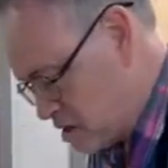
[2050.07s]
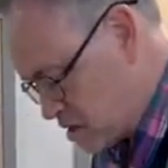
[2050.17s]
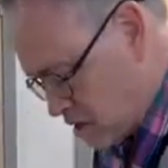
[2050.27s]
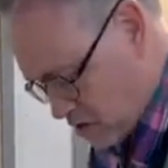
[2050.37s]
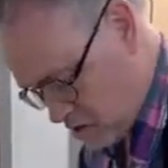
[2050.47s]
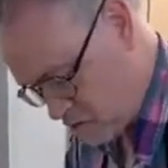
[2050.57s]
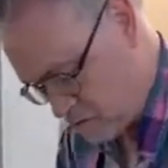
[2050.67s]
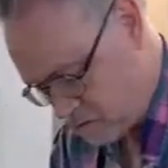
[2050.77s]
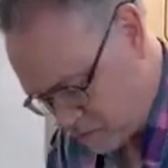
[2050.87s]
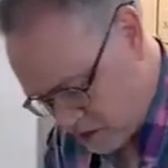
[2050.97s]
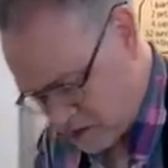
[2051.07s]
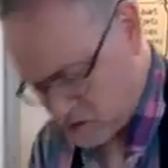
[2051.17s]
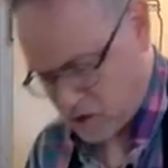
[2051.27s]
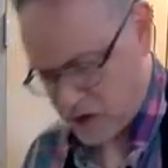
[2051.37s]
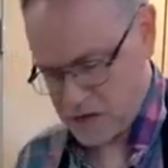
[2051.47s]
So
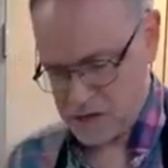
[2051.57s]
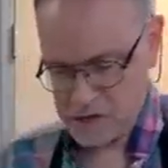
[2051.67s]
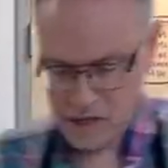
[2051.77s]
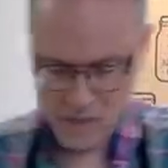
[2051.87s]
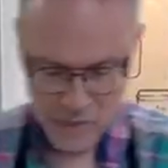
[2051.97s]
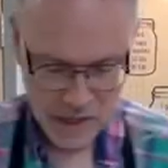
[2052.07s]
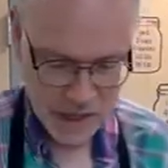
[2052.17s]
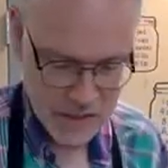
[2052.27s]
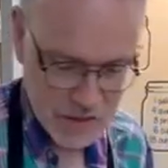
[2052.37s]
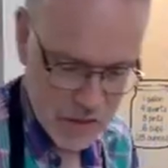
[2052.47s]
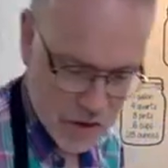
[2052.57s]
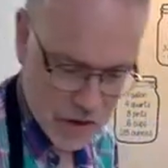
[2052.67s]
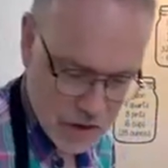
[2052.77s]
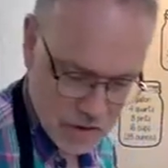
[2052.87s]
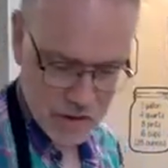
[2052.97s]
try to keep it as
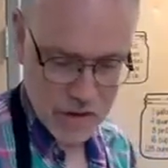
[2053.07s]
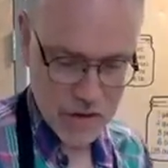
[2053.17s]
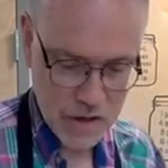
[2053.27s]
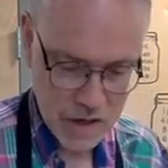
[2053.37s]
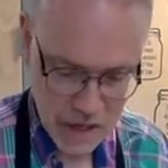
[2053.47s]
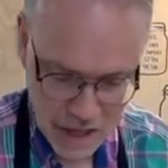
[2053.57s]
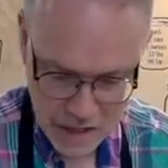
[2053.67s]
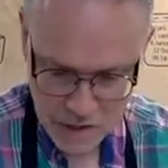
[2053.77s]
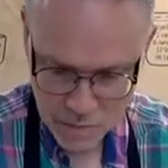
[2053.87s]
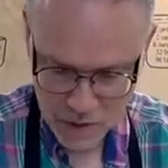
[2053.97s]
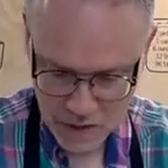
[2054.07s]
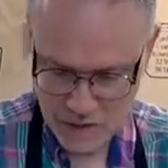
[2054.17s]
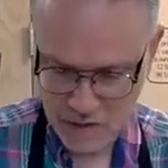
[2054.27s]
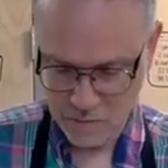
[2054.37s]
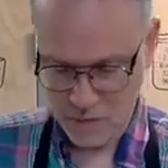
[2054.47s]
circular as
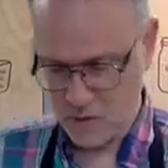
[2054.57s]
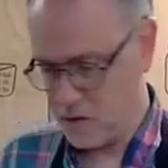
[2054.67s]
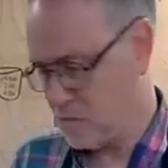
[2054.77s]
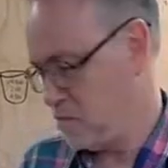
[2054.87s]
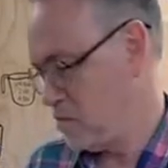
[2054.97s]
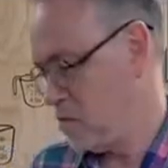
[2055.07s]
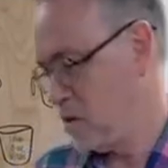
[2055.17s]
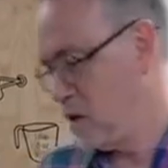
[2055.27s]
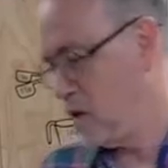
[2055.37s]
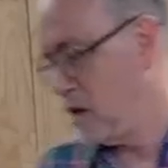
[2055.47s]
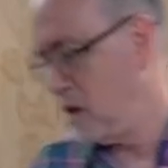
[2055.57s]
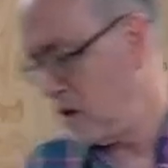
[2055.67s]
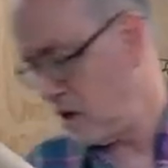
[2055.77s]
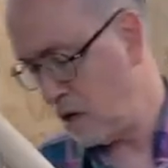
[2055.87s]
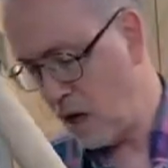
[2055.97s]
possible.
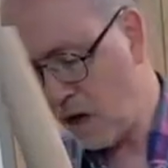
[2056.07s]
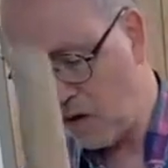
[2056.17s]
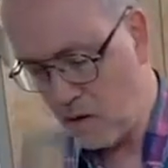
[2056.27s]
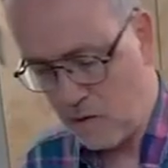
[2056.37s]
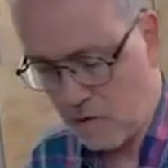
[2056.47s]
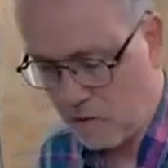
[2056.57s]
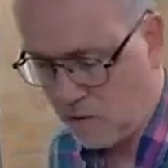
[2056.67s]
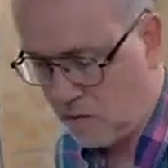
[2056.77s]
Now,